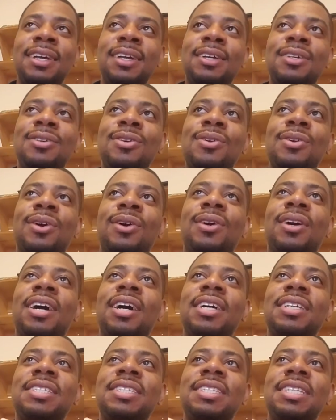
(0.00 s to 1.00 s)
you
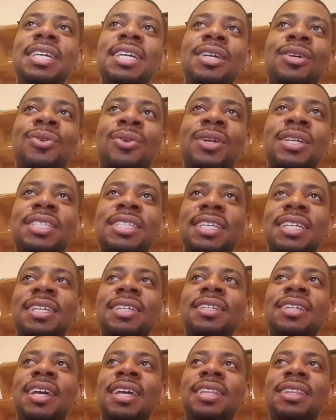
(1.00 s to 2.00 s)
know, secrets
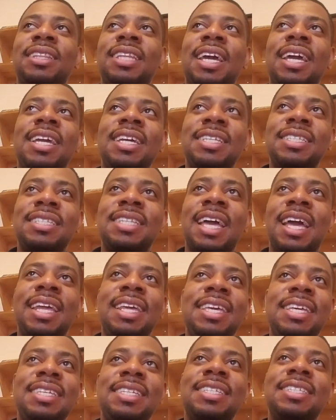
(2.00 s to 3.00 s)
and things that
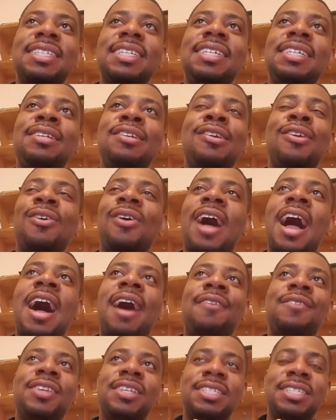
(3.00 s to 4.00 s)
he's, you know,
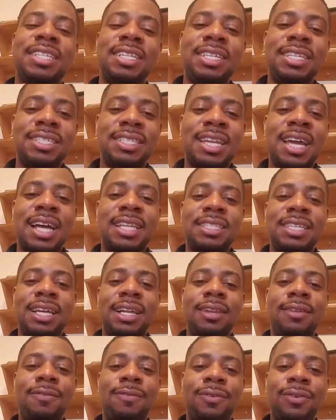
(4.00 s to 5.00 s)
obviously he's not
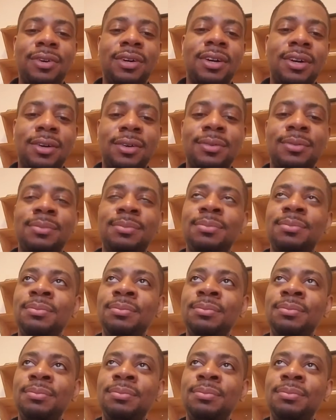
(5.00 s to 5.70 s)
telling for,